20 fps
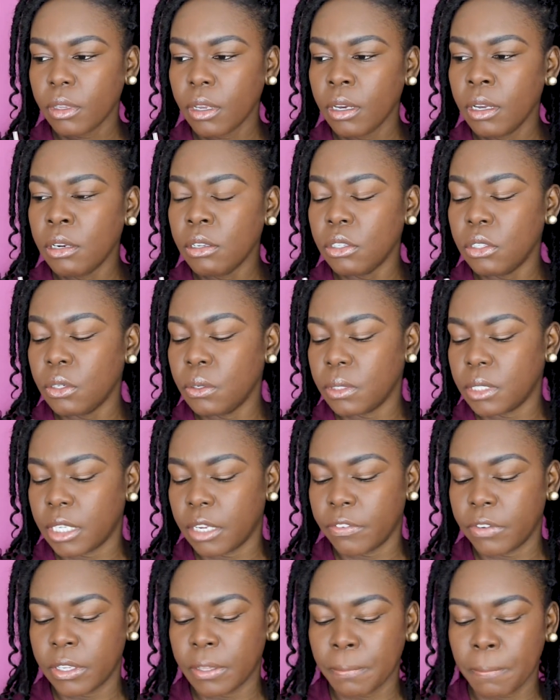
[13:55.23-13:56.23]
It is
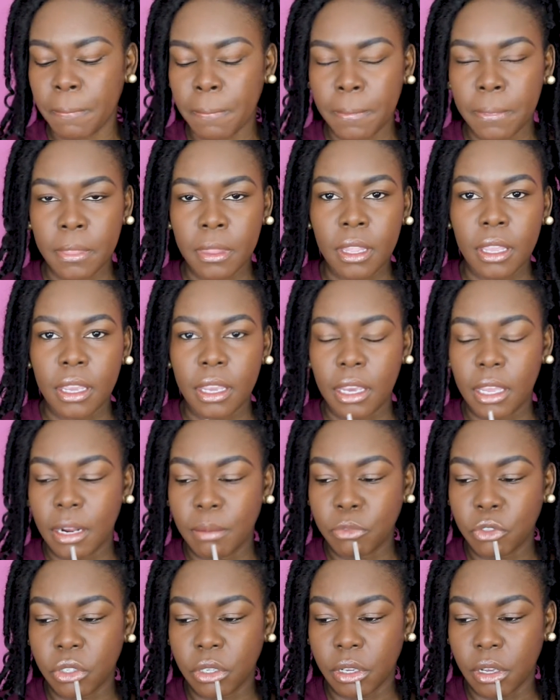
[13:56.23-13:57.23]
2:07 and
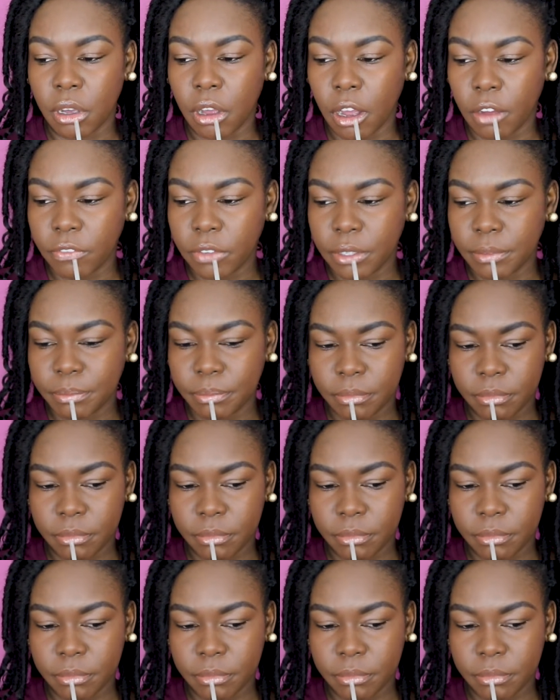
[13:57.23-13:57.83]
I'm drinking coffee.